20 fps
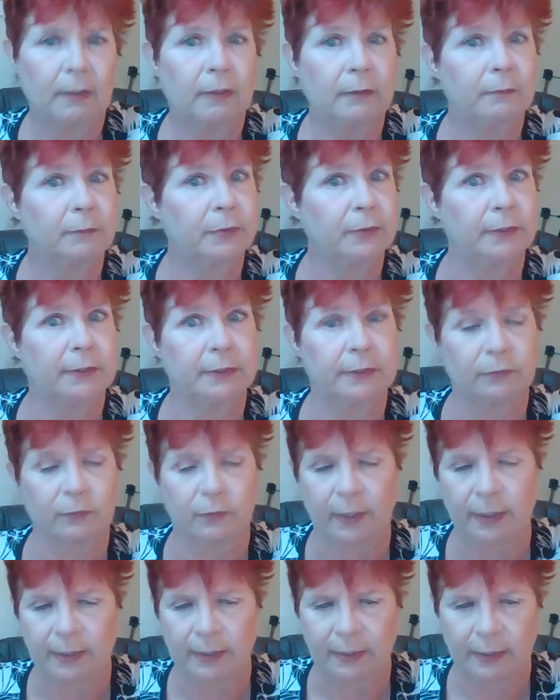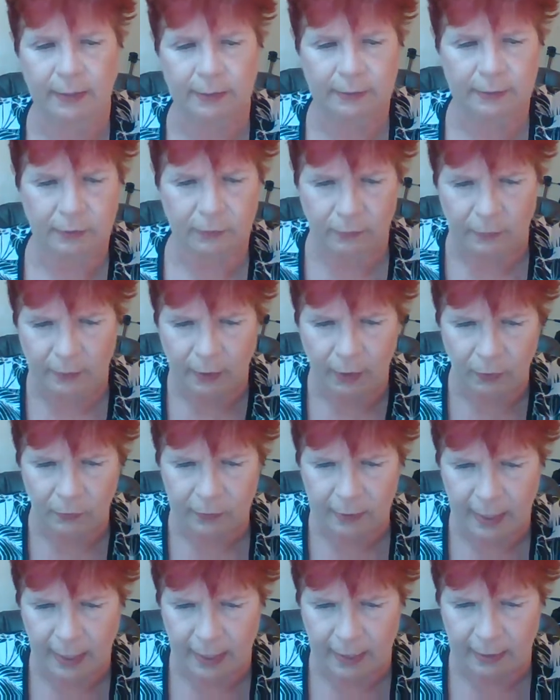Put this where I can get to it.
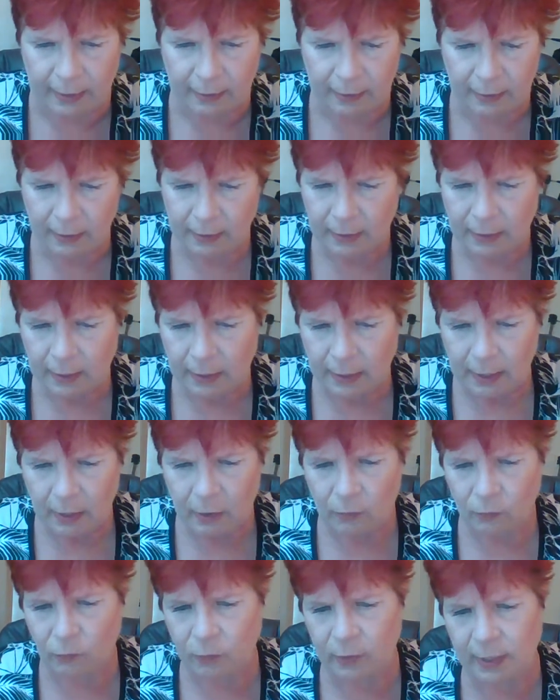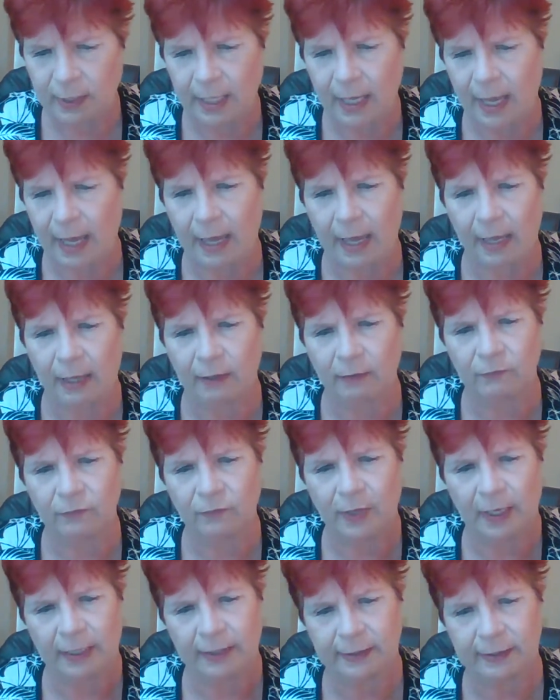Okay, we have,
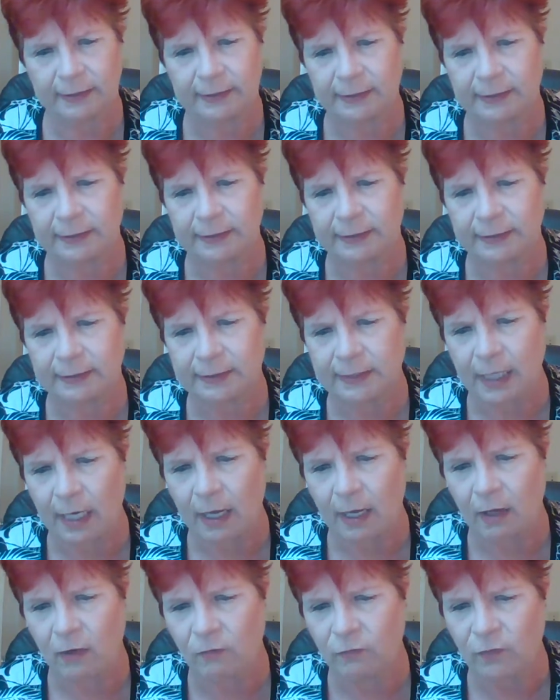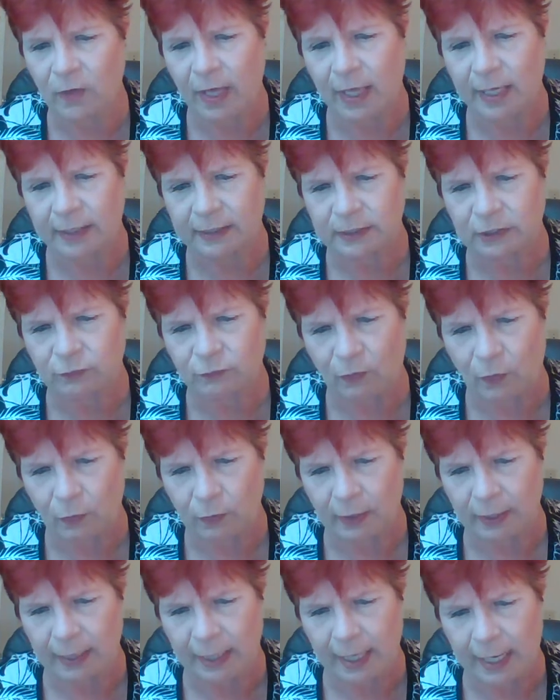and this is Dove
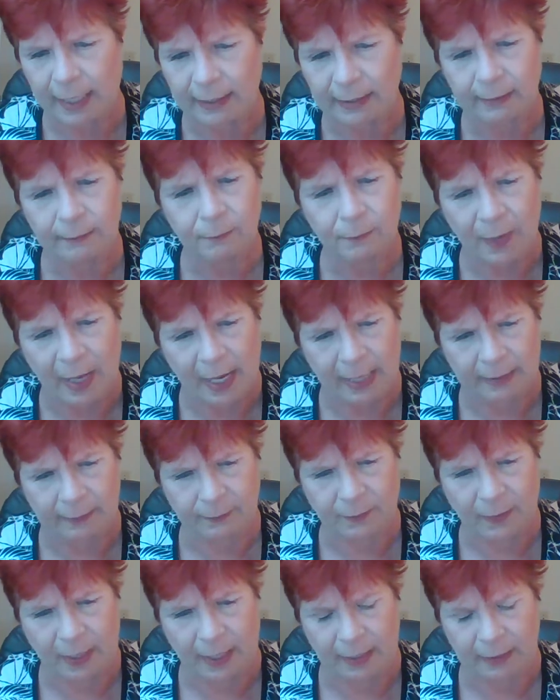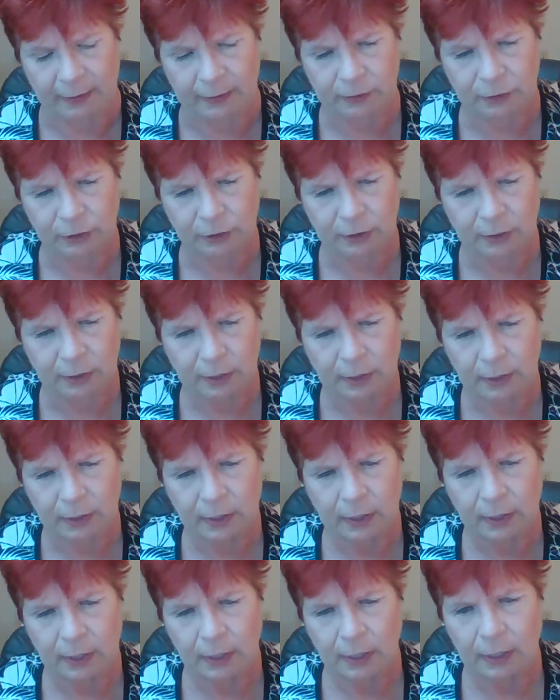Exfoliating Body Polish.
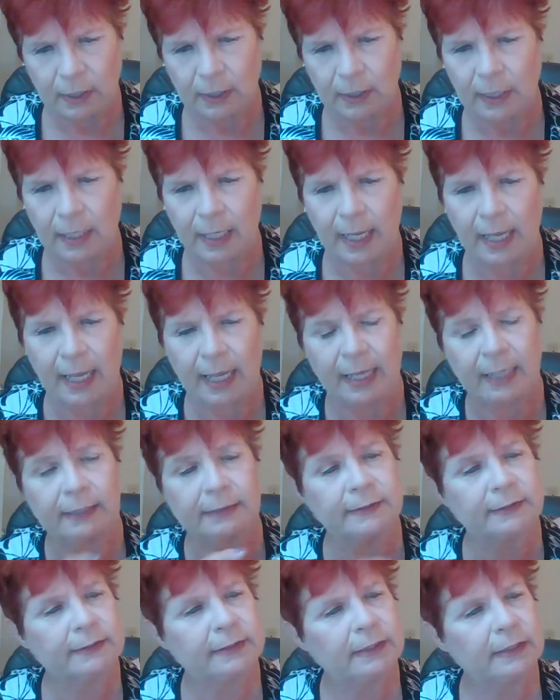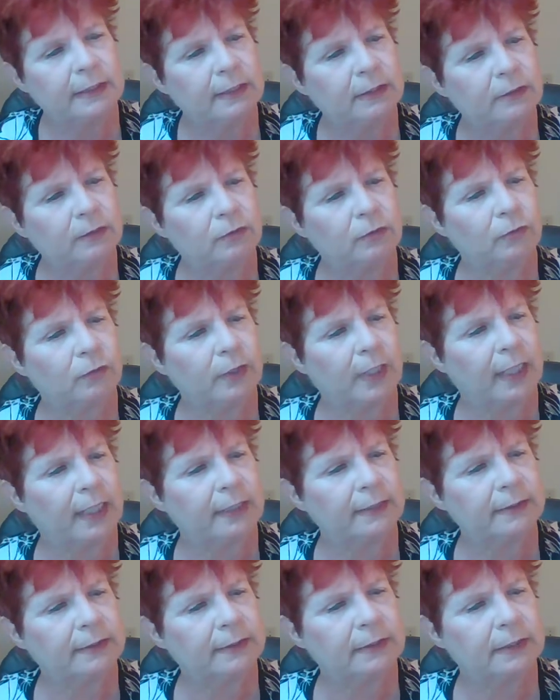And you
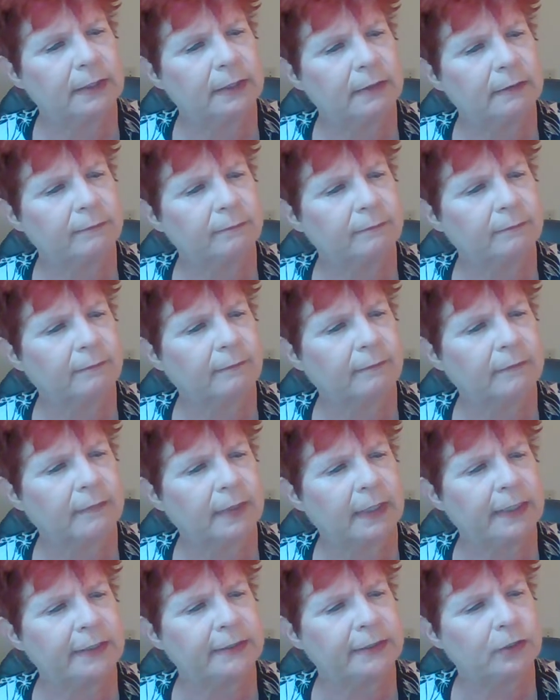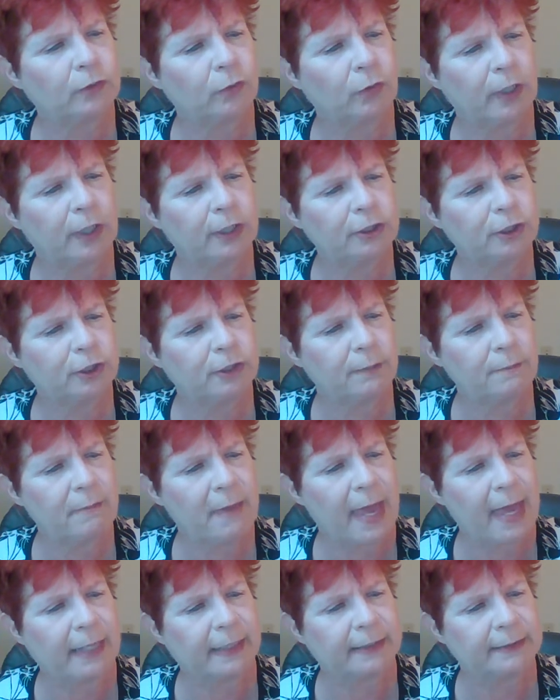get, it's crushed
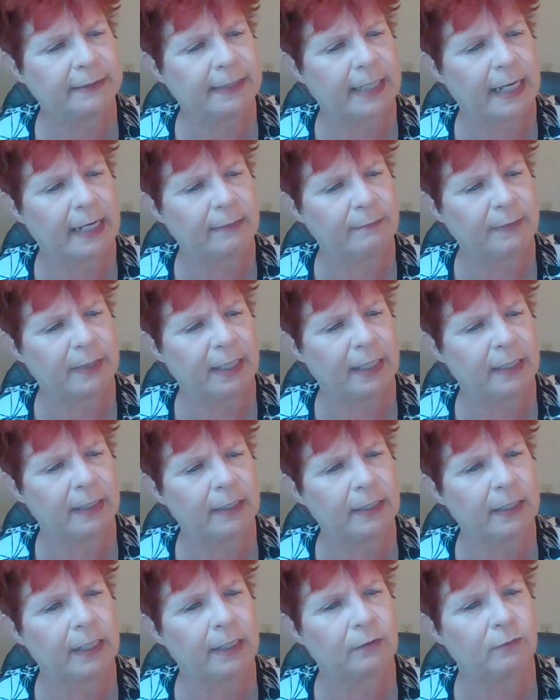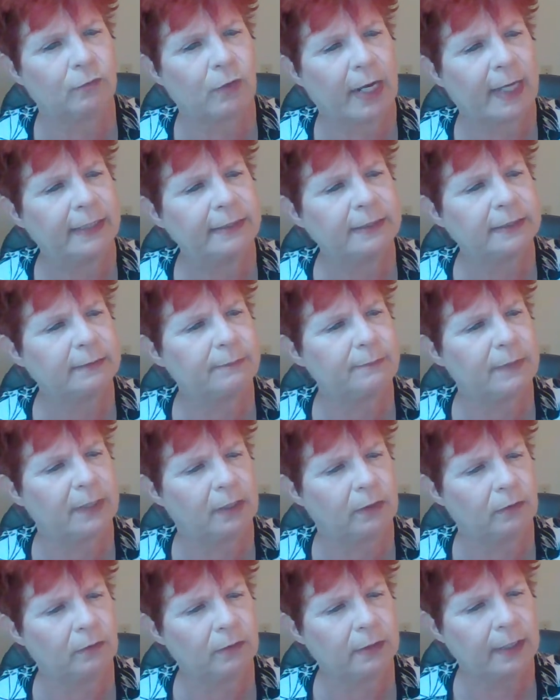macadamia and rice
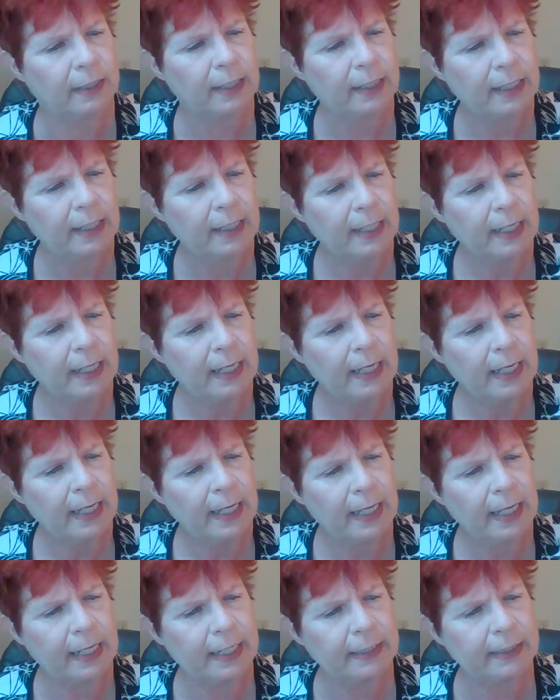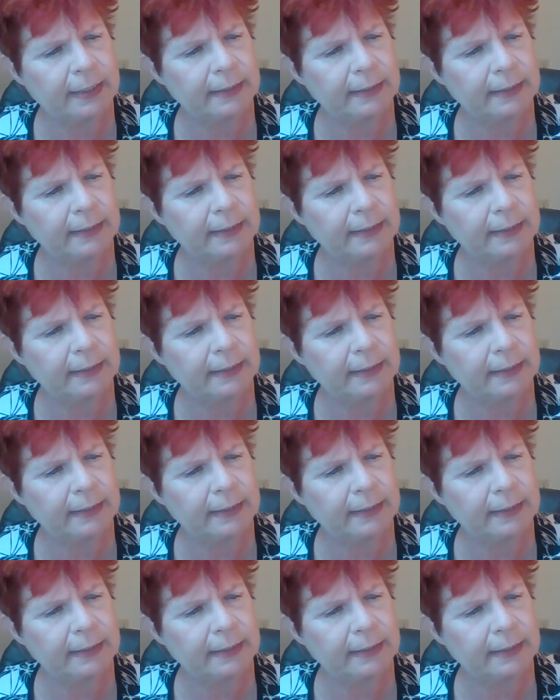milk. And